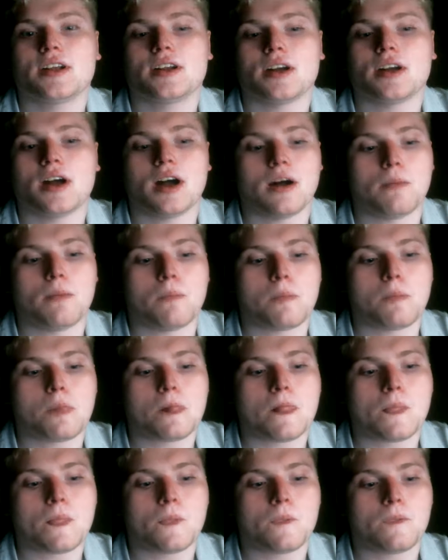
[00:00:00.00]

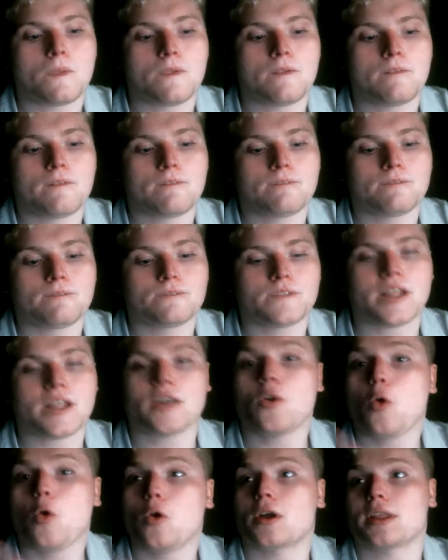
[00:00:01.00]
Like
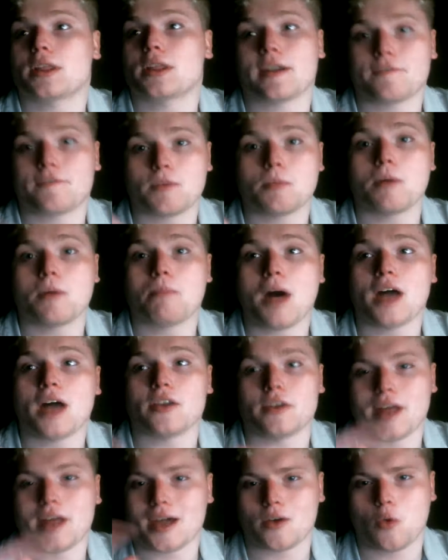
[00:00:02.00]
quark, like from a bottle,
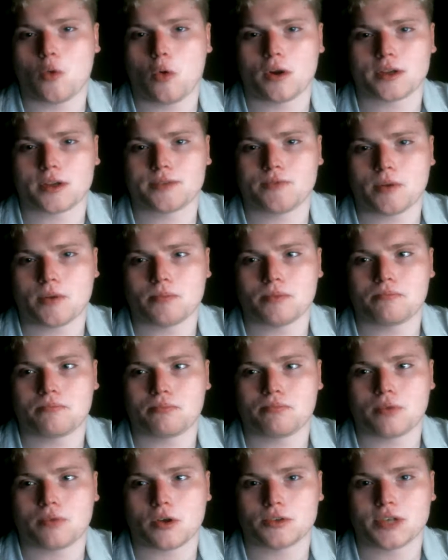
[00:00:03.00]
not quarks from
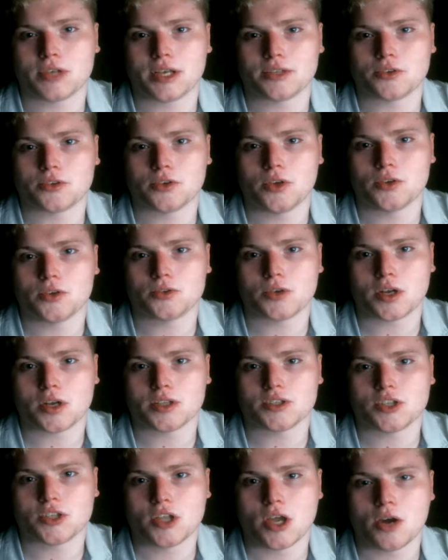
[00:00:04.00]
protons or
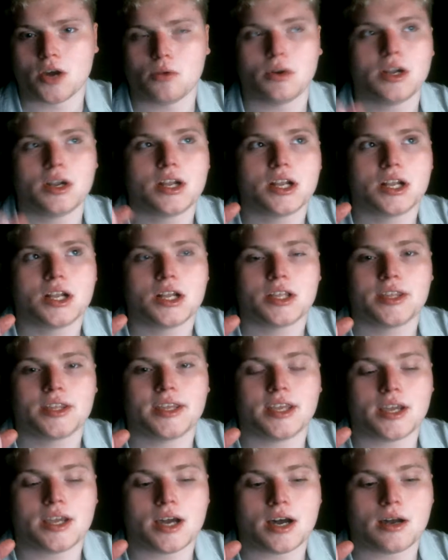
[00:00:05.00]
neutrons. No.
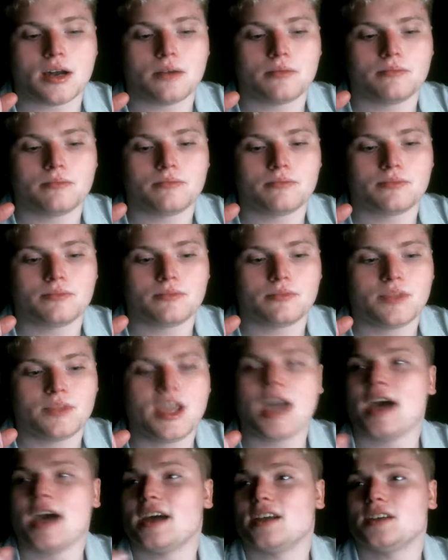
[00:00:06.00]

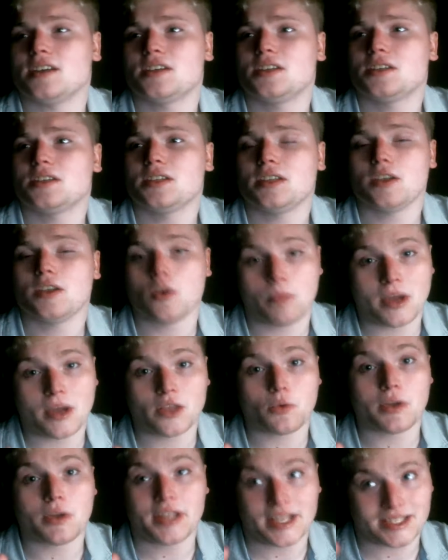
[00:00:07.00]
Yeah. By
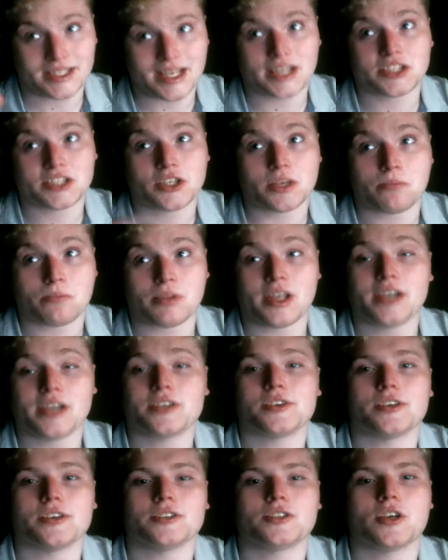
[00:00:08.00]
the way, that's actually a
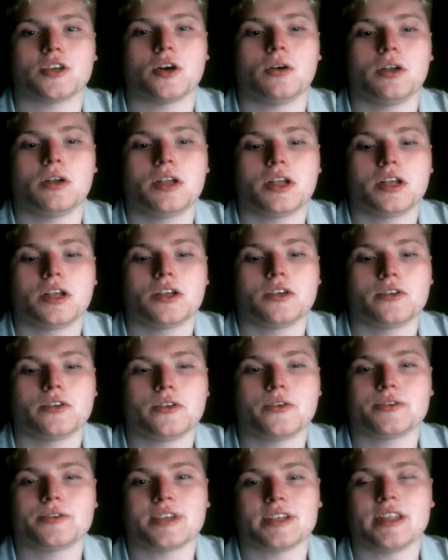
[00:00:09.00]
ablator. So
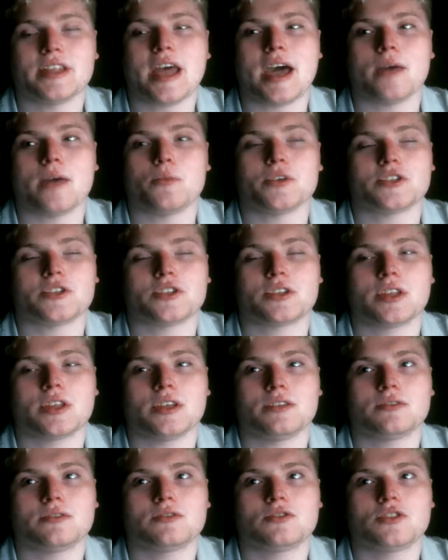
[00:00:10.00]
using that, which
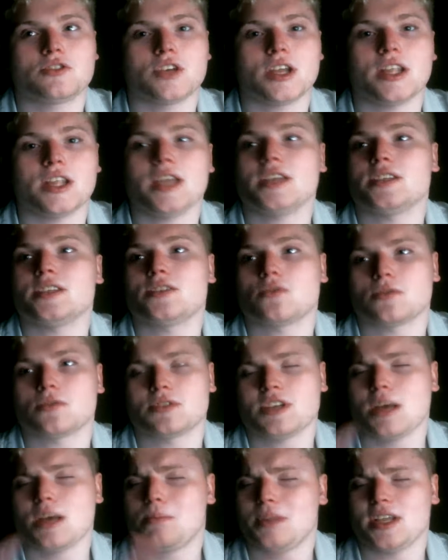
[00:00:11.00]
the Chinese or
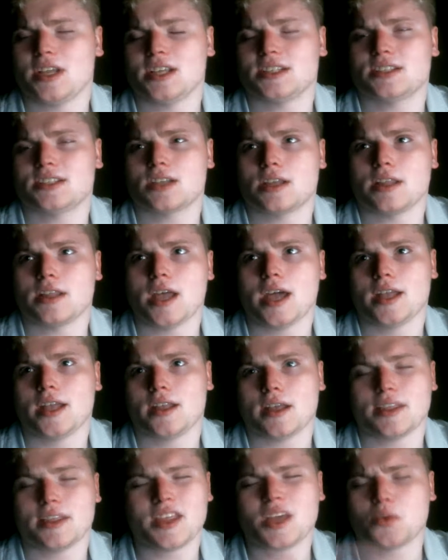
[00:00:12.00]
Japanese done that.
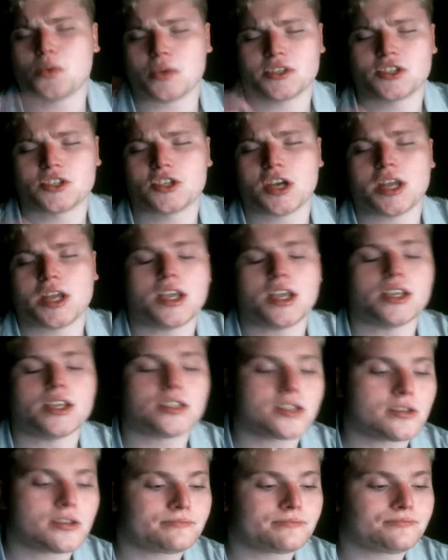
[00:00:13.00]
I think it was Chinese.